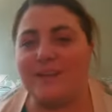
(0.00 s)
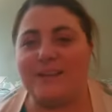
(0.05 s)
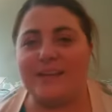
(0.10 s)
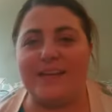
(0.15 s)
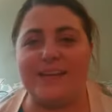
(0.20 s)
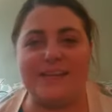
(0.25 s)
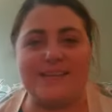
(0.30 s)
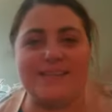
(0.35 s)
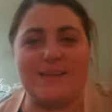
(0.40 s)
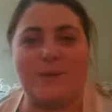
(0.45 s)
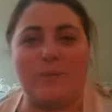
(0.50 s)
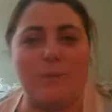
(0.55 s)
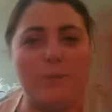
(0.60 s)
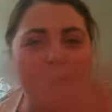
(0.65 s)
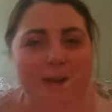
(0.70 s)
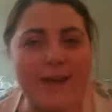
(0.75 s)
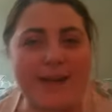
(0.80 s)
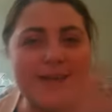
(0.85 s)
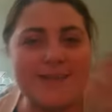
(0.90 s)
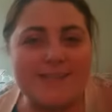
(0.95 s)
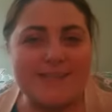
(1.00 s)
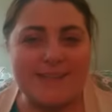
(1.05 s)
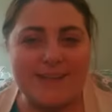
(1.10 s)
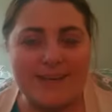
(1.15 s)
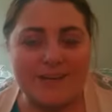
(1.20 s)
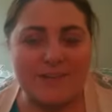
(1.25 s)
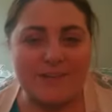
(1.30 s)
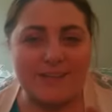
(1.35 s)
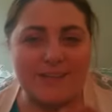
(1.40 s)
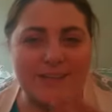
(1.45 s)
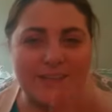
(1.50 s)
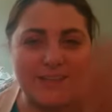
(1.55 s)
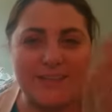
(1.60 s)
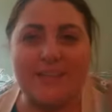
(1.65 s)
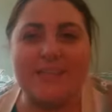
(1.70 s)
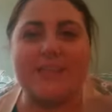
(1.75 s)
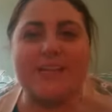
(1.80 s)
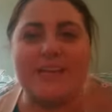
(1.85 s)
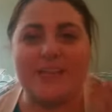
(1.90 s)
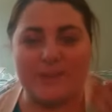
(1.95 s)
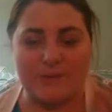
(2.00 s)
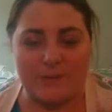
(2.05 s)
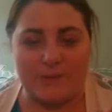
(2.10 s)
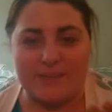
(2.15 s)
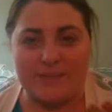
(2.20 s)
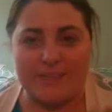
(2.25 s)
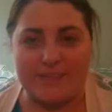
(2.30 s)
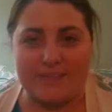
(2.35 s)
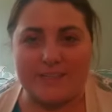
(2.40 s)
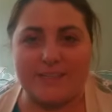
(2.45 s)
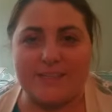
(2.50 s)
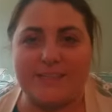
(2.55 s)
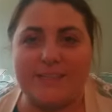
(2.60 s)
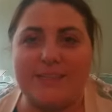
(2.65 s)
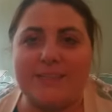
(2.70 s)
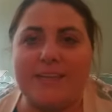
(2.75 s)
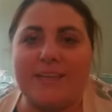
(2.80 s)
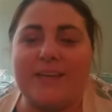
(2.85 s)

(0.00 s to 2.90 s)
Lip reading: Like I said, one eye stayed really good and the other one didn't.